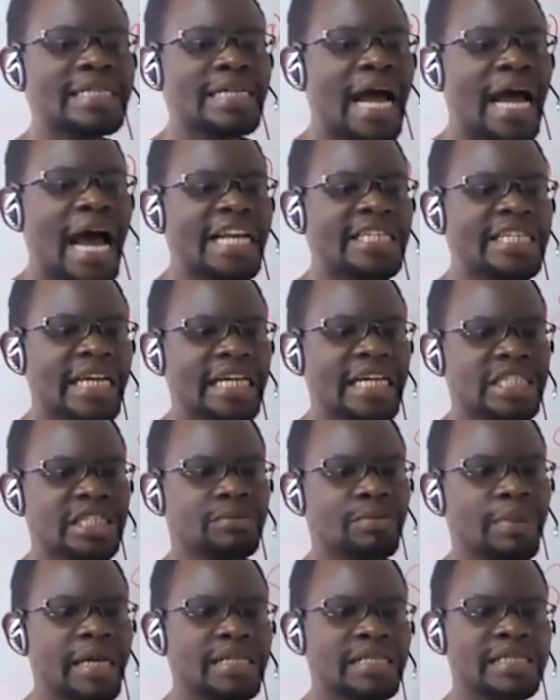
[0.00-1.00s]

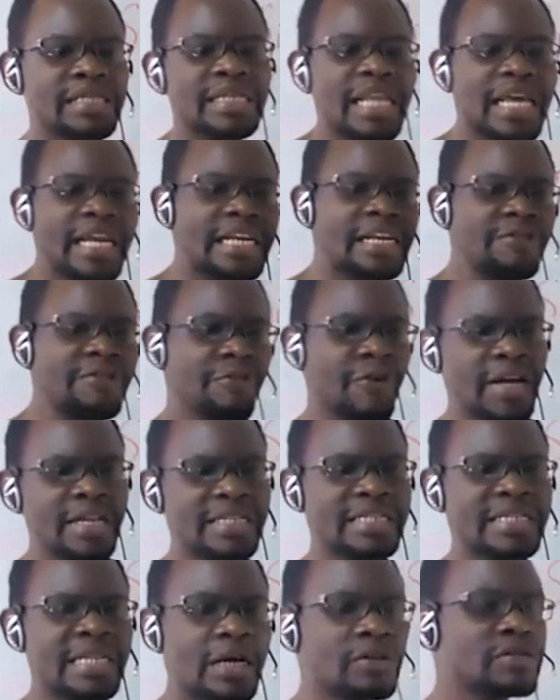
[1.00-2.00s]
adjustments in the
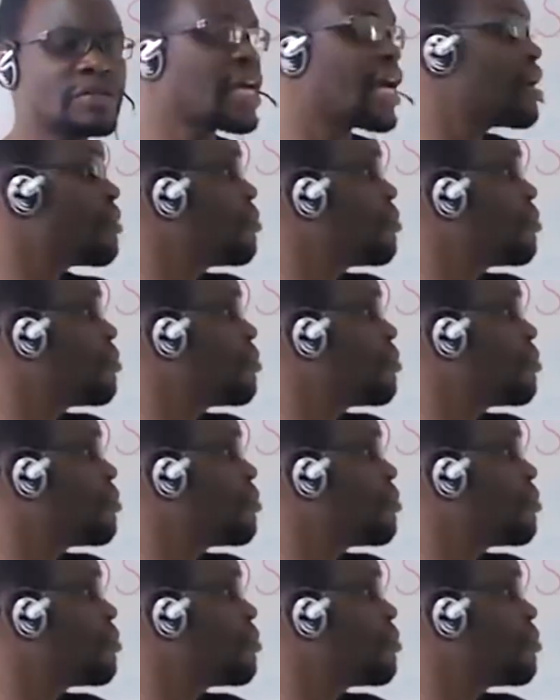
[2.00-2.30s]
different cells that